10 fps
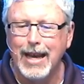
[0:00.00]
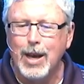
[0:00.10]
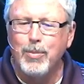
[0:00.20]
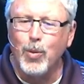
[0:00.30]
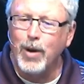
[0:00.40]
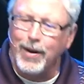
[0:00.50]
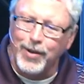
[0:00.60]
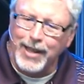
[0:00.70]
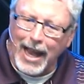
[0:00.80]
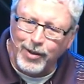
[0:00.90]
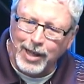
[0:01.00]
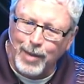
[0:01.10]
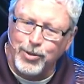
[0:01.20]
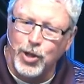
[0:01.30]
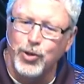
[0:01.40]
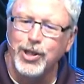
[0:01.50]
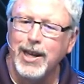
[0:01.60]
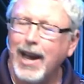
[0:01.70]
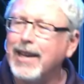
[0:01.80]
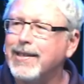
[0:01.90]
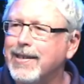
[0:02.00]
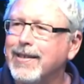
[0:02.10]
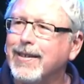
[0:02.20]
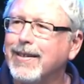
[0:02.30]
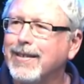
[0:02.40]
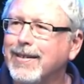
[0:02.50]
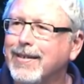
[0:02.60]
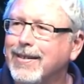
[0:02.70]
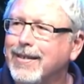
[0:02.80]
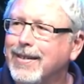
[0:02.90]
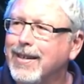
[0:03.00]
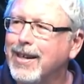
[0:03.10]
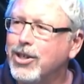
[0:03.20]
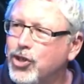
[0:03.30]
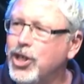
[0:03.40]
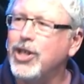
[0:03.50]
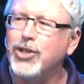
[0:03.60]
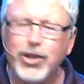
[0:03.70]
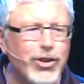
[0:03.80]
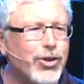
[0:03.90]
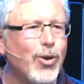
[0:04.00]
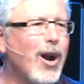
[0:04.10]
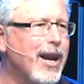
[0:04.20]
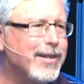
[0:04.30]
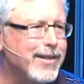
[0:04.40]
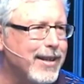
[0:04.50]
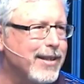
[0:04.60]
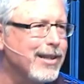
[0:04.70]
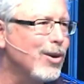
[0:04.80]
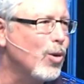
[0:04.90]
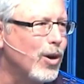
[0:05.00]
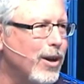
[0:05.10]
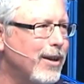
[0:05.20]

But whatever the outcome Tuesday night, Jesus Christ is Lord.